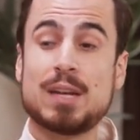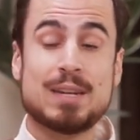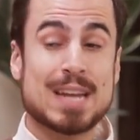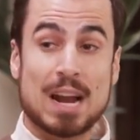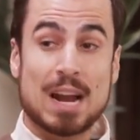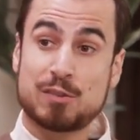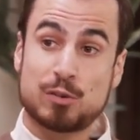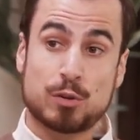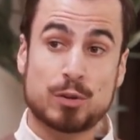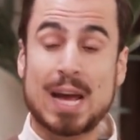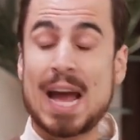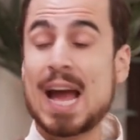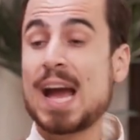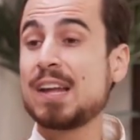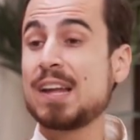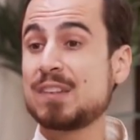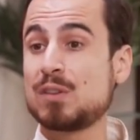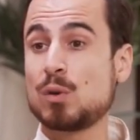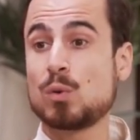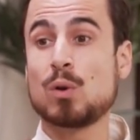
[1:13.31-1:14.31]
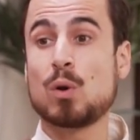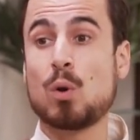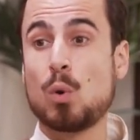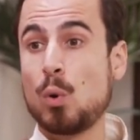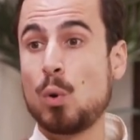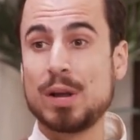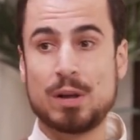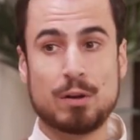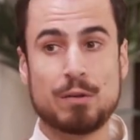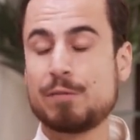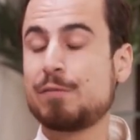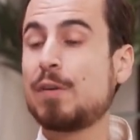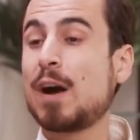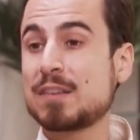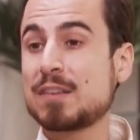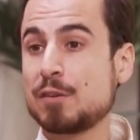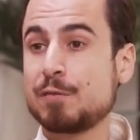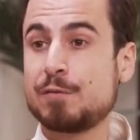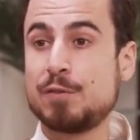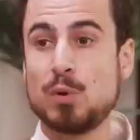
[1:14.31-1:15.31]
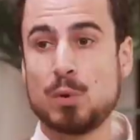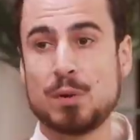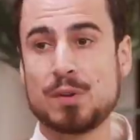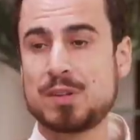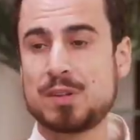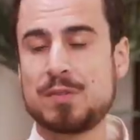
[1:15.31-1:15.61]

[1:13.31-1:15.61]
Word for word: natural gas or oil, fossil fuels.